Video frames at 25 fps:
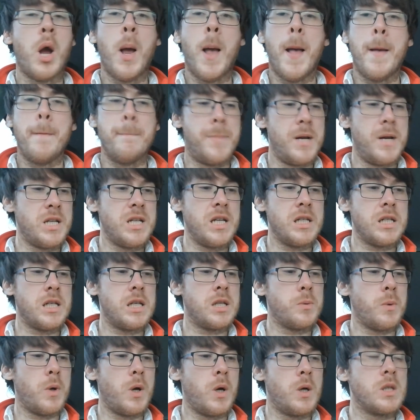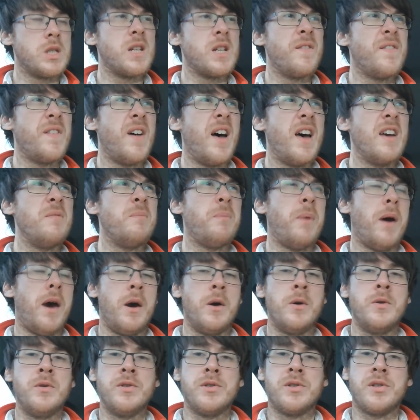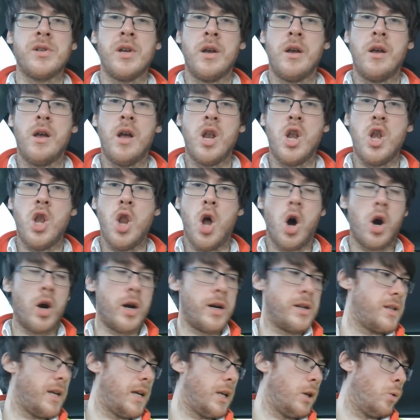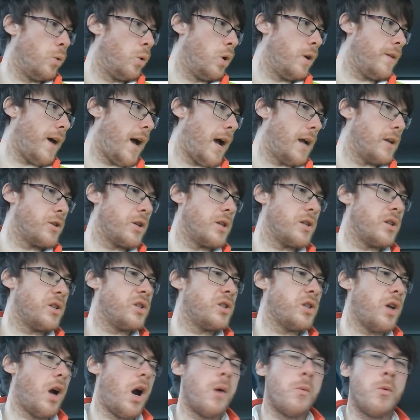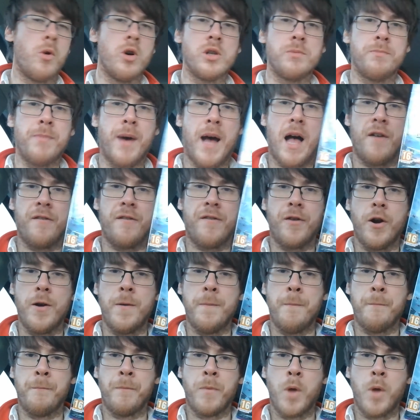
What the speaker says: But yes, it was. £5, not going to say no to that. So it's Star Wars Battlefront.